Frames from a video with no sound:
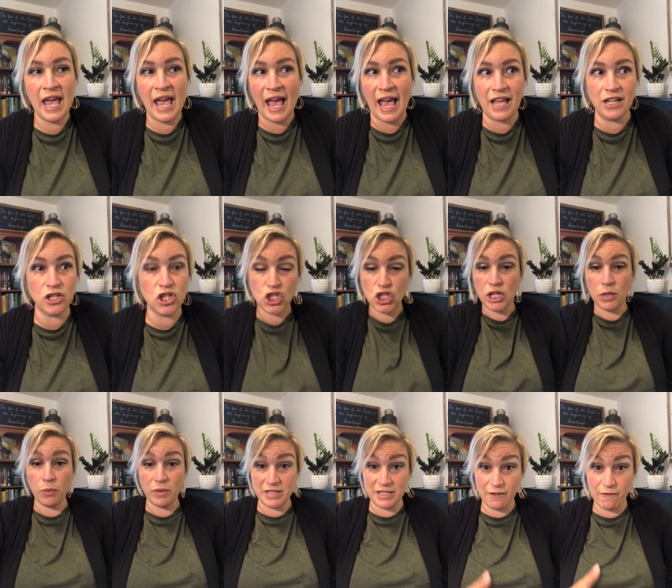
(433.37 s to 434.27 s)
And she
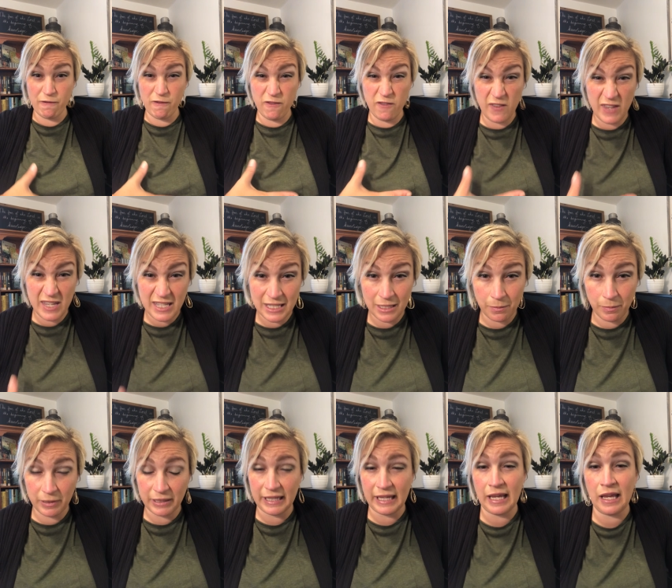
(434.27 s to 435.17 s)
was
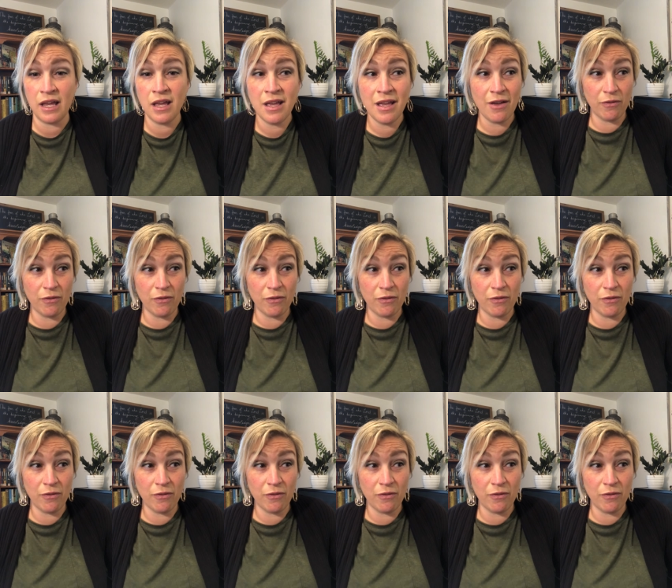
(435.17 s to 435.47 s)
visibly